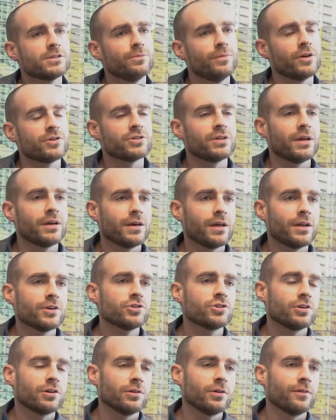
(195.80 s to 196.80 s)
so much, and I
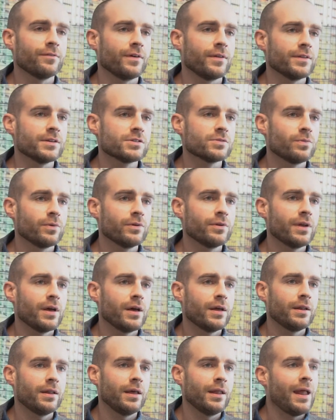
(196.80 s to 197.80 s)
should clarify this. We're
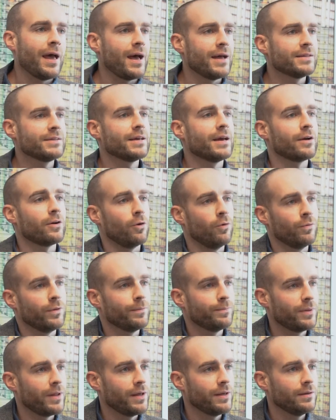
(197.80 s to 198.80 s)
not an ad tech
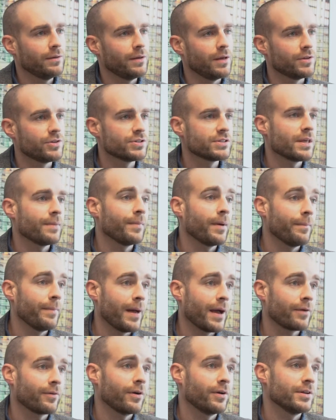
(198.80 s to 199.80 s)
only play. It's just that my
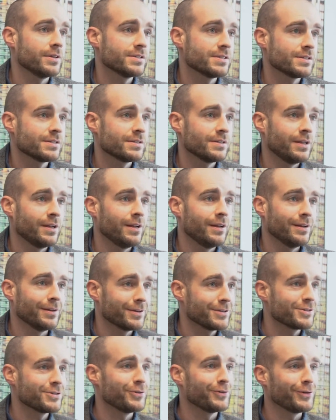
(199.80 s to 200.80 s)
background is in it, and
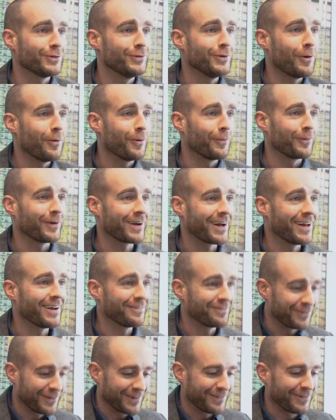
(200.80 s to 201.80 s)
considering
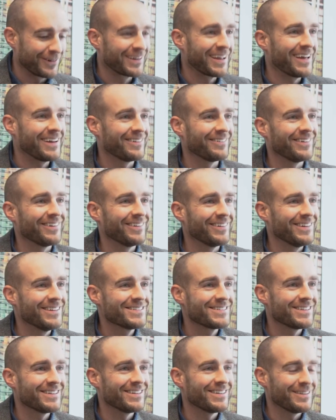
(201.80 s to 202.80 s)
we're getting really
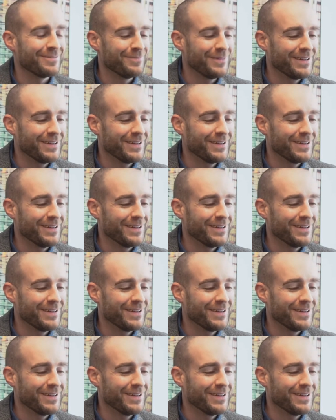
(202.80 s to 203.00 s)
into the